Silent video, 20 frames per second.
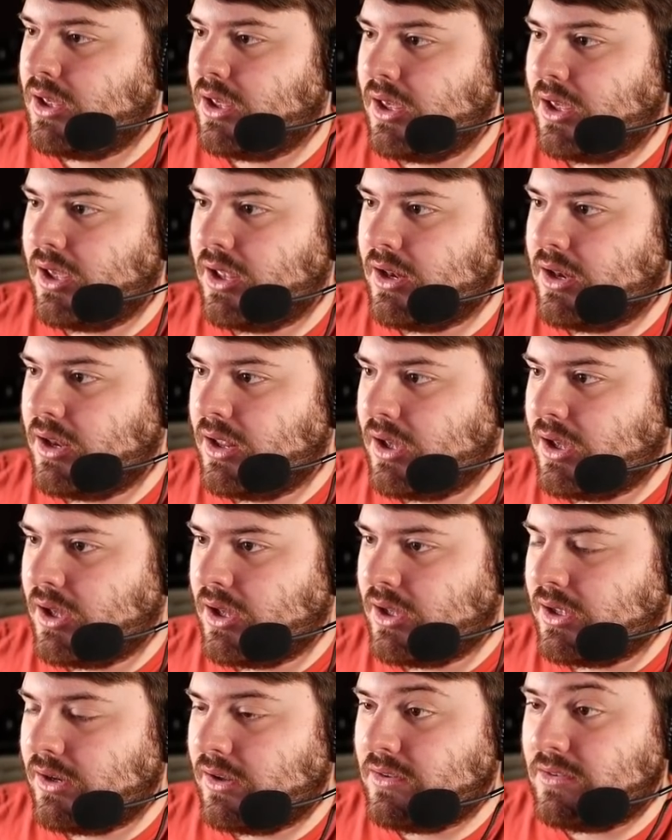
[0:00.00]
And
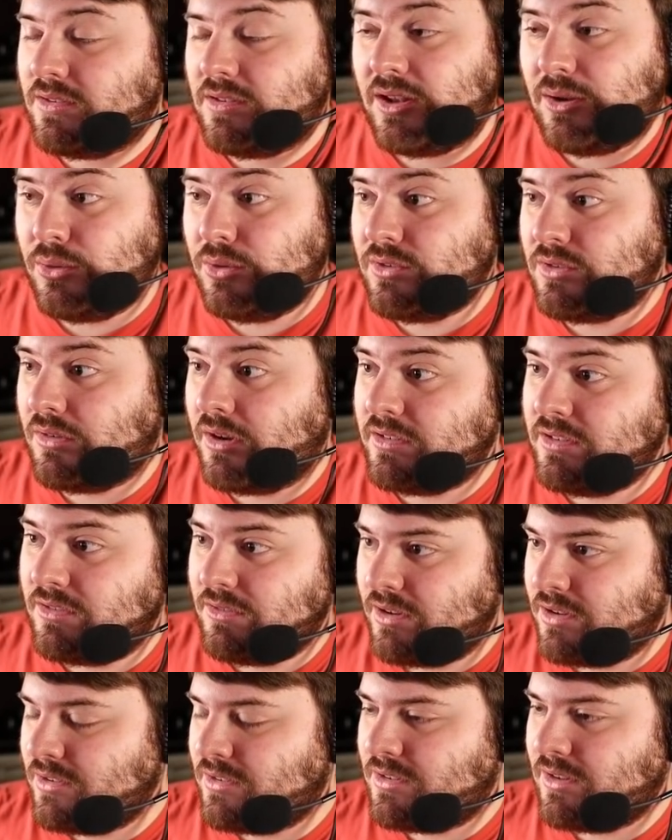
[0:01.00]
it doesn't say don't use the Rising
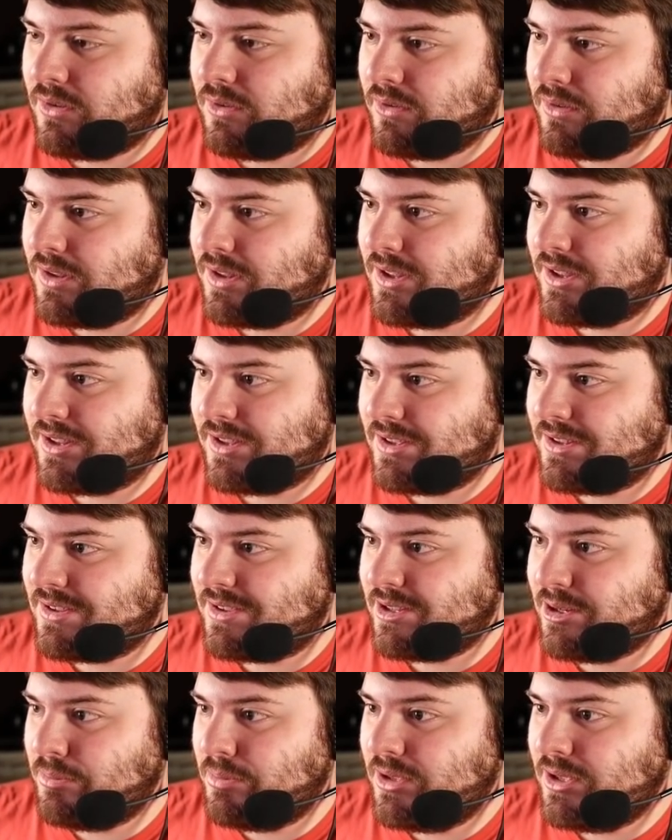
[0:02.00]
Rush, so it's
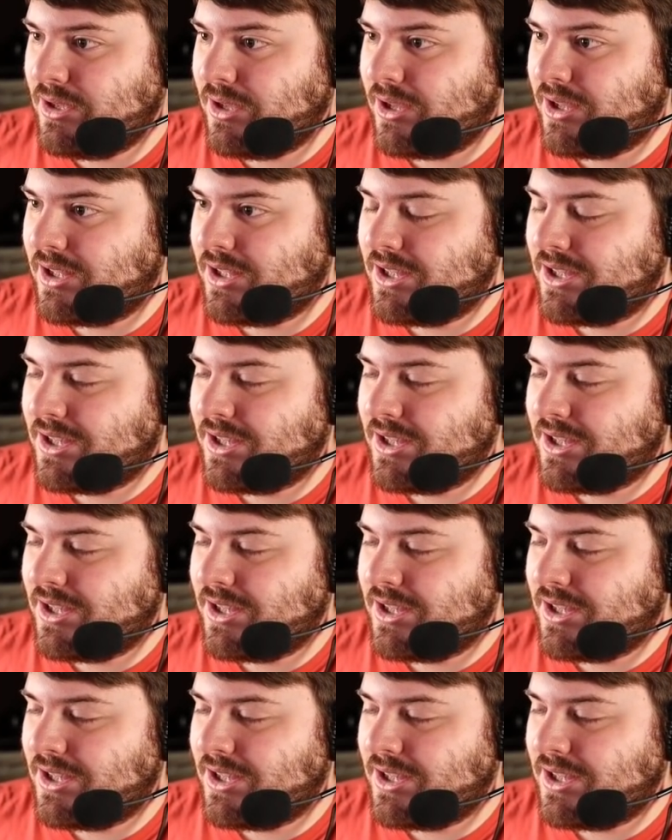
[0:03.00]
going to be a